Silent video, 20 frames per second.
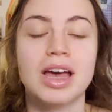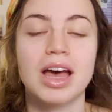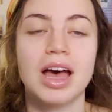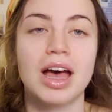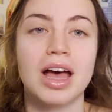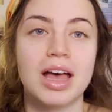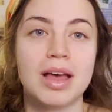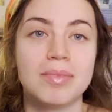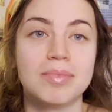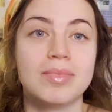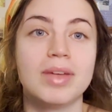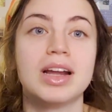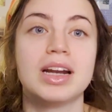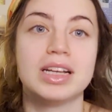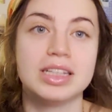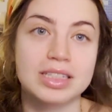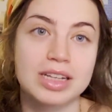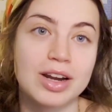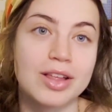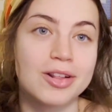That
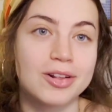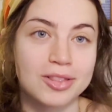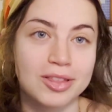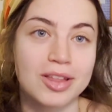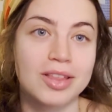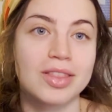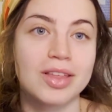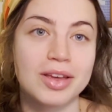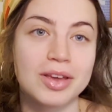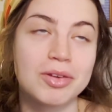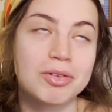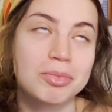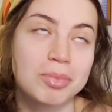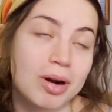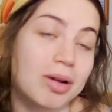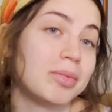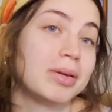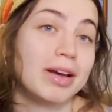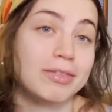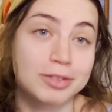is another thing that you would
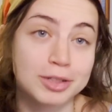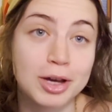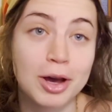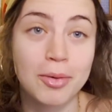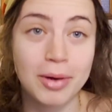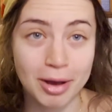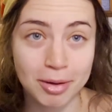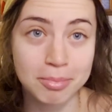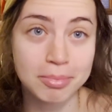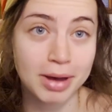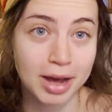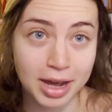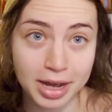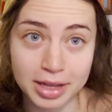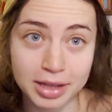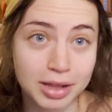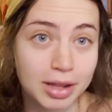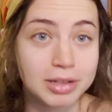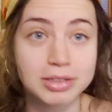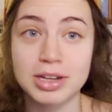probably have to go out and buy
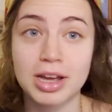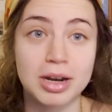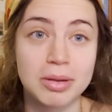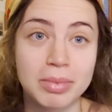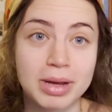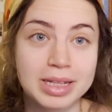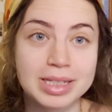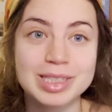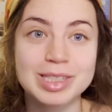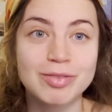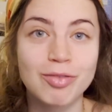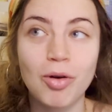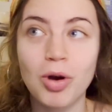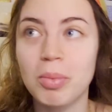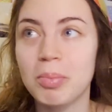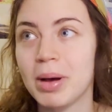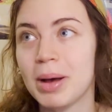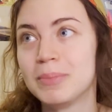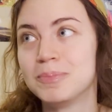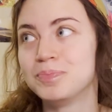a ton of buttons for,
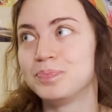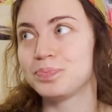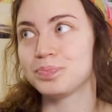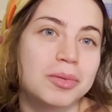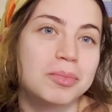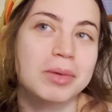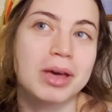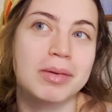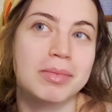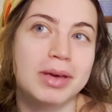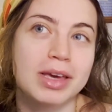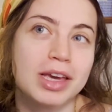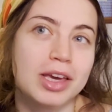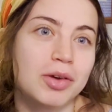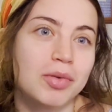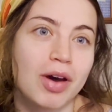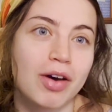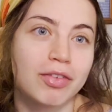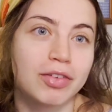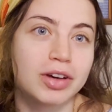but maybe you
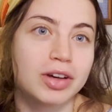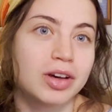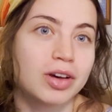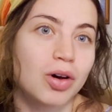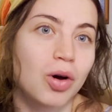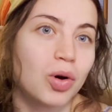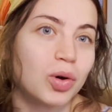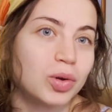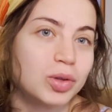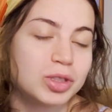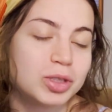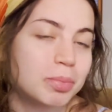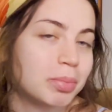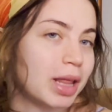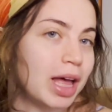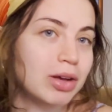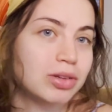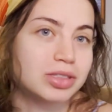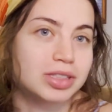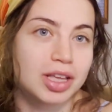have a old
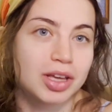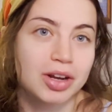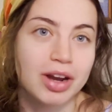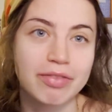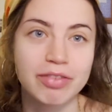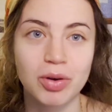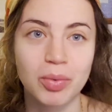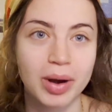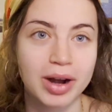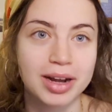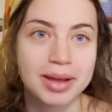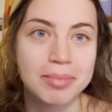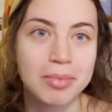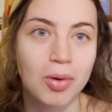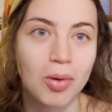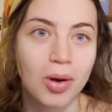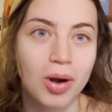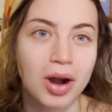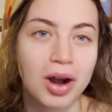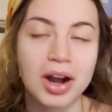blouse that you never wear
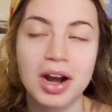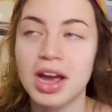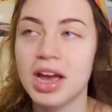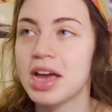anymore,